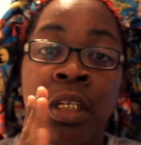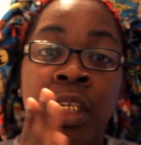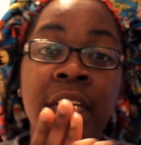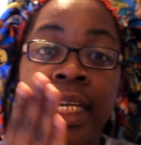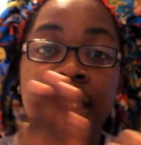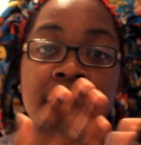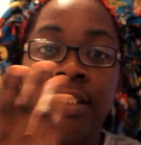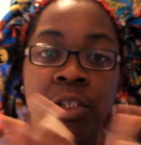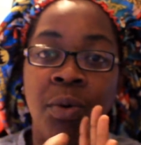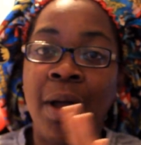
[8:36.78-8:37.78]
cut.
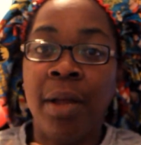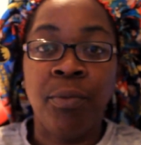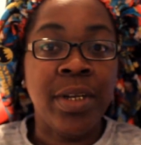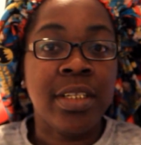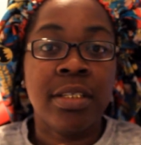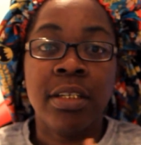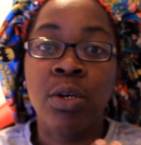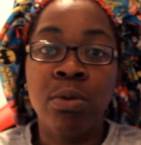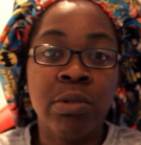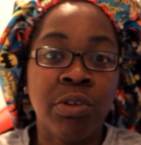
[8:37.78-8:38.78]
So I went to
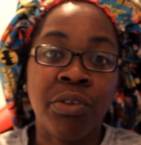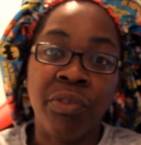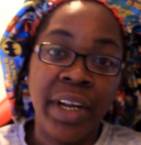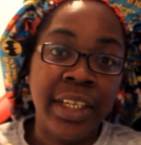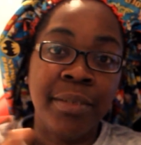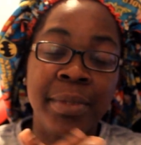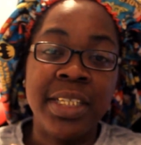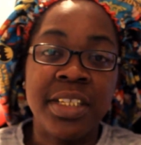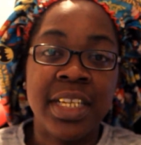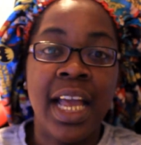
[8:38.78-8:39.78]
Lowe's on a random
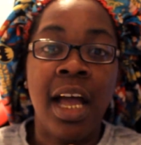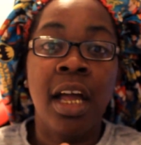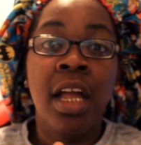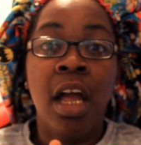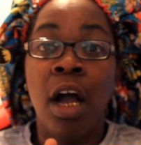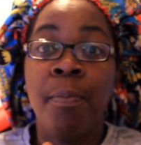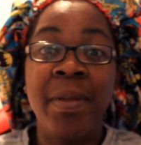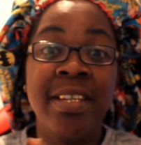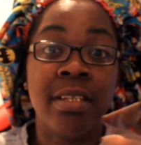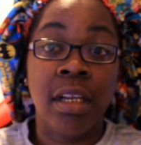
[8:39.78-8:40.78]
and just got a
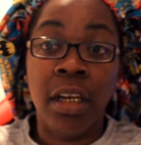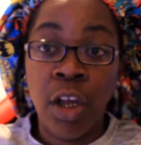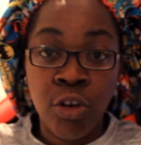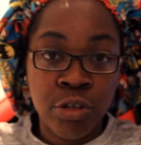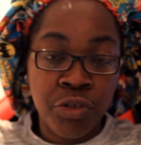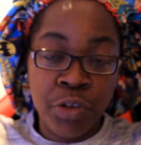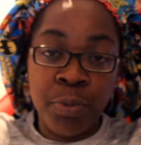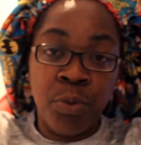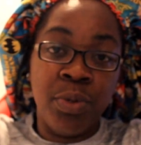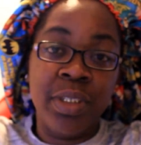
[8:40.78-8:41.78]
long strip
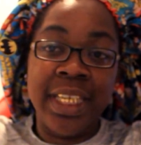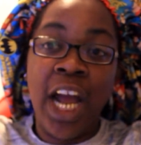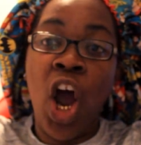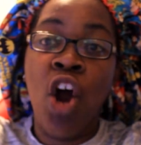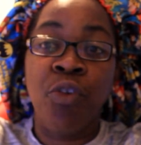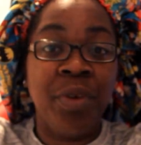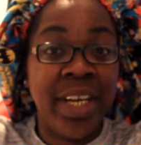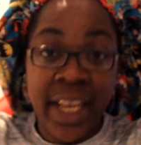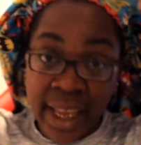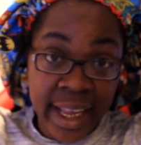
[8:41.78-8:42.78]
of wood that I
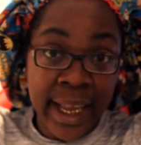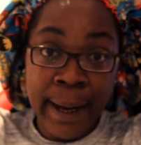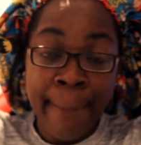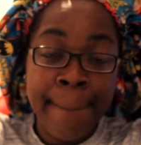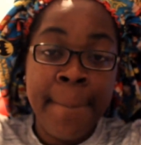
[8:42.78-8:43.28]
already had,